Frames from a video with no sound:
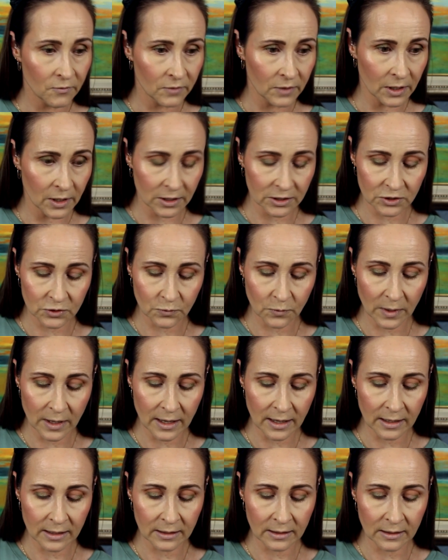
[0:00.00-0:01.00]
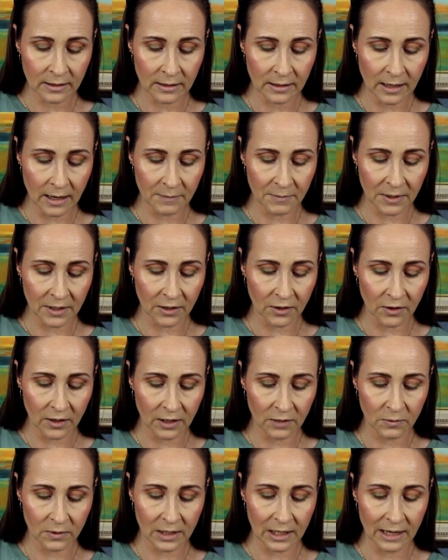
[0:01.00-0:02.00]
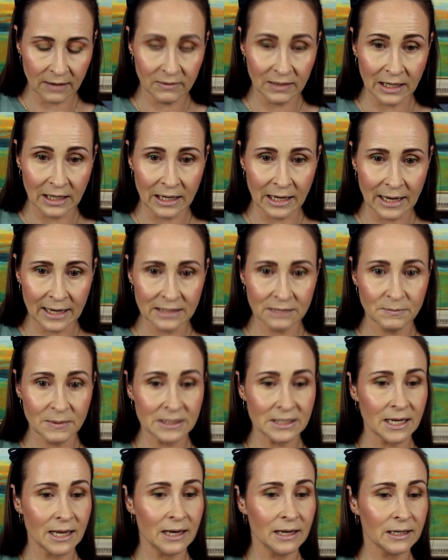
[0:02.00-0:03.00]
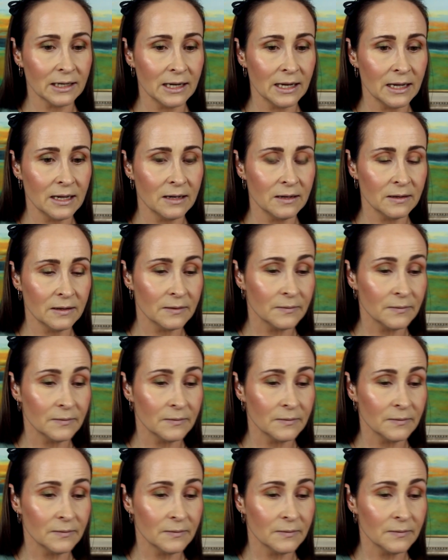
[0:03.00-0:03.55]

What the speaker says: Last one. I'm going to go in with a lovely light metallic now.